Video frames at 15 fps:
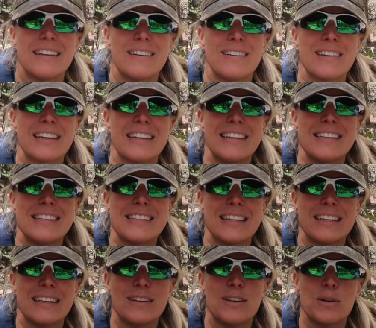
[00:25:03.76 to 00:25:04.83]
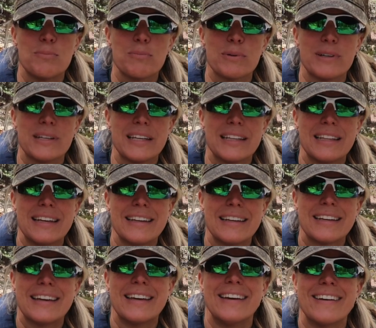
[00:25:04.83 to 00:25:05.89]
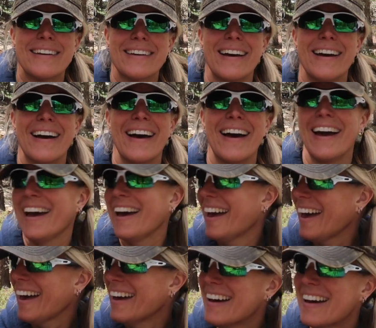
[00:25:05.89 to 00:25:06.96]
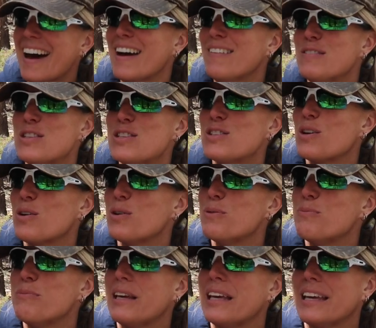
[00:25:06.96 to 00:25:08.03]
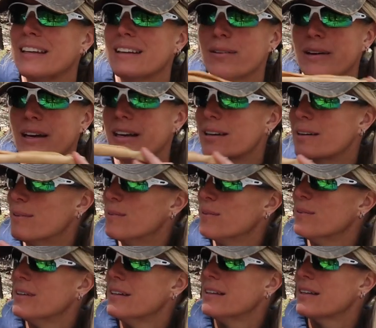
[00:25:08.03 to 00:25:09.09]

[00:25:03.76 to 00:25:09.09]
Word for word: Look at he's sitting all pretty like. I'm so mean. Okay, go.